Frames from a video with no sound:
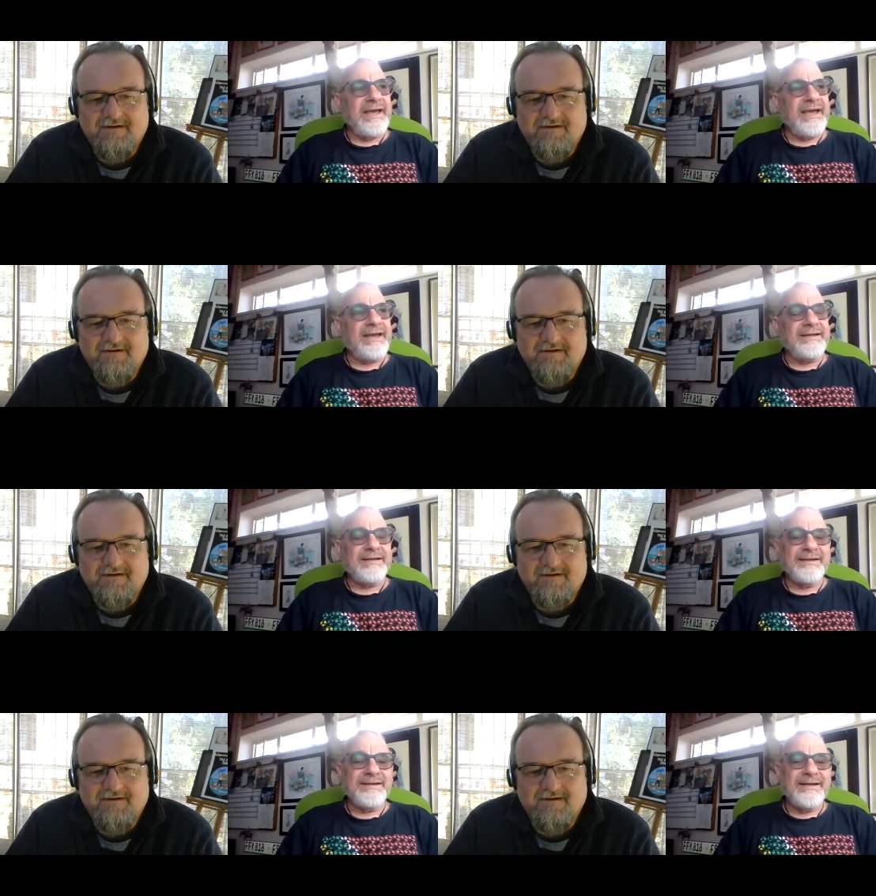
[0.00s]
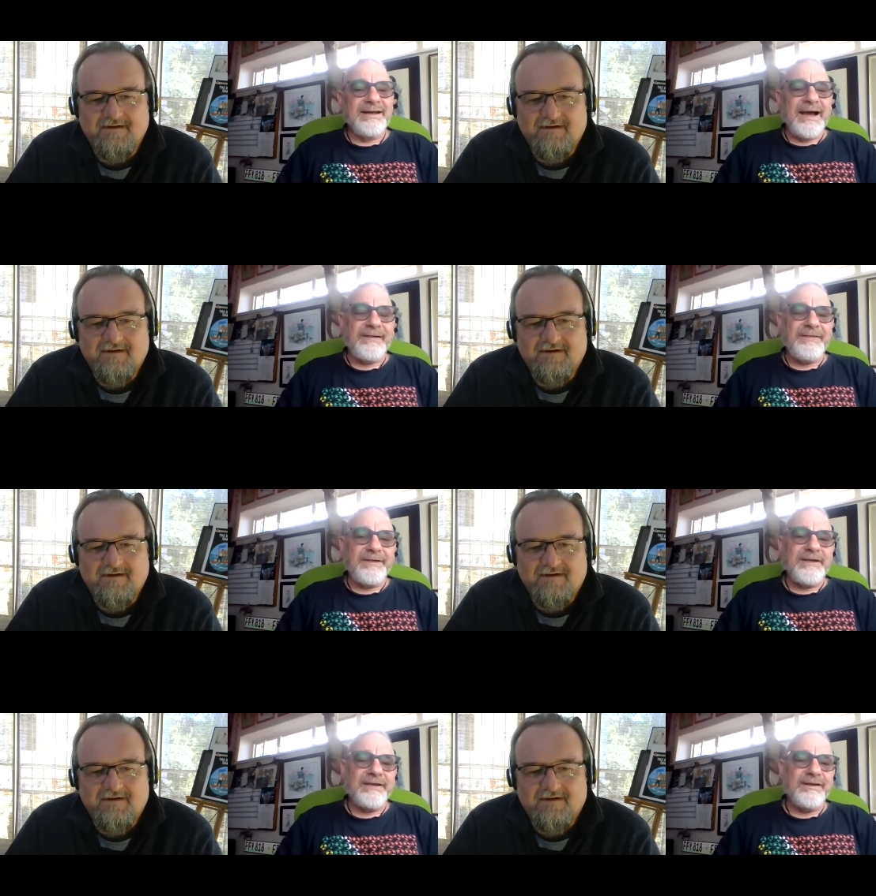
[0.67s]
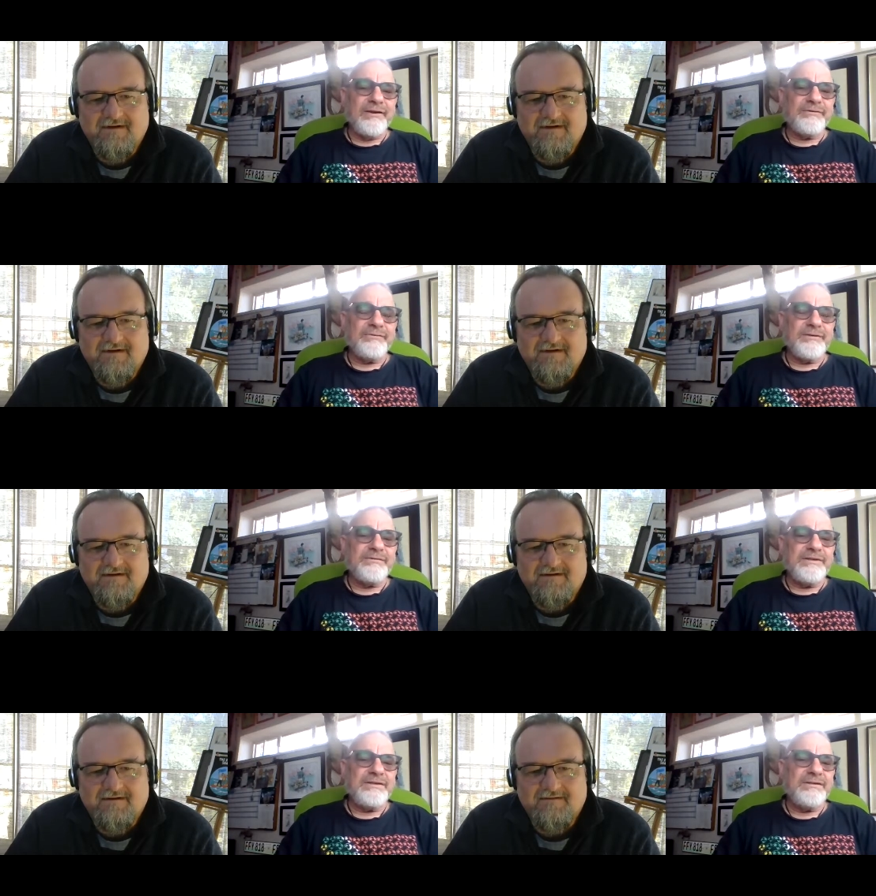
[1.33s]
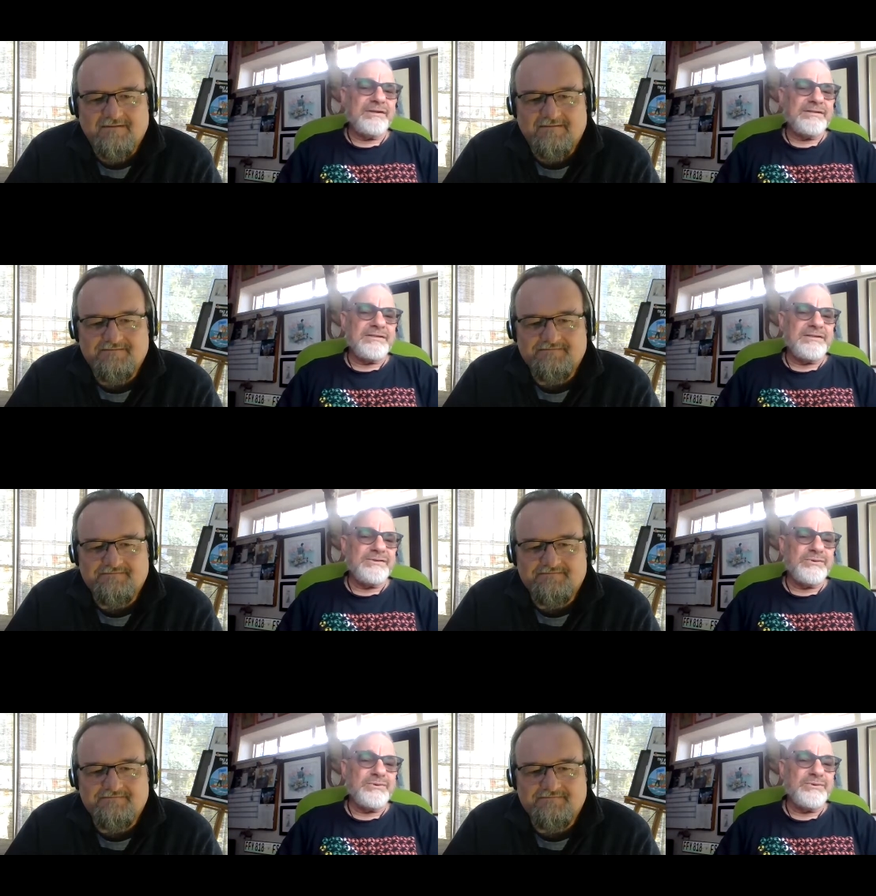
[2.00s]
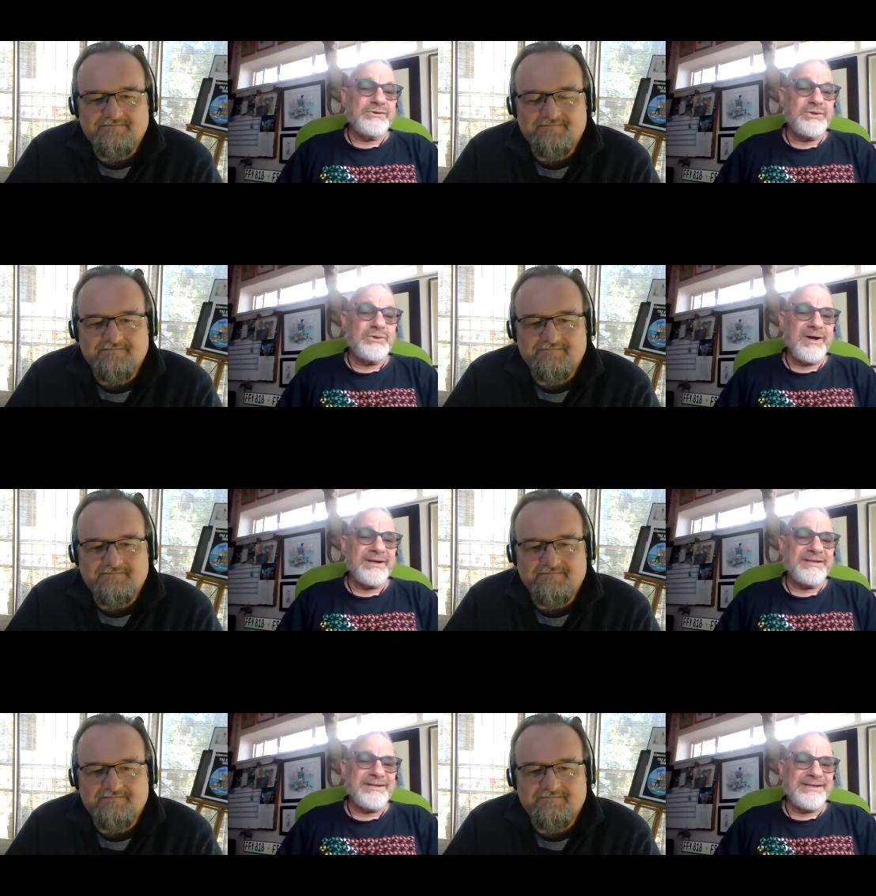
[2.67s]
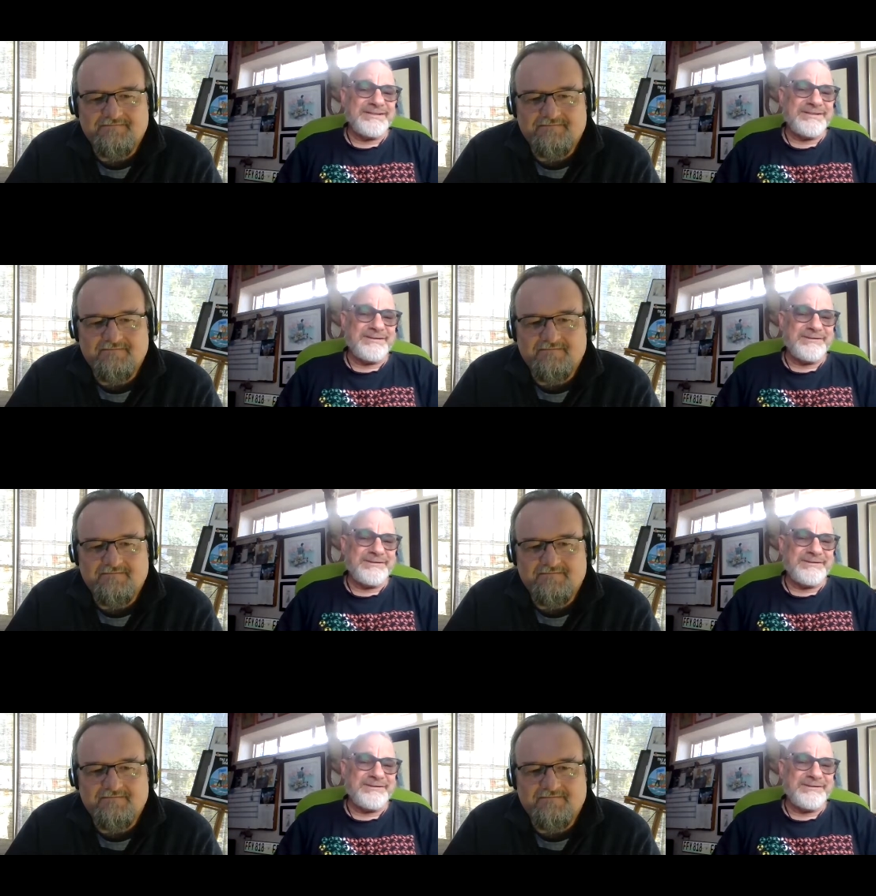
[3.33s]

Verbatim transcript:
Speaker 1: and I think in those 15 years he's used two ideas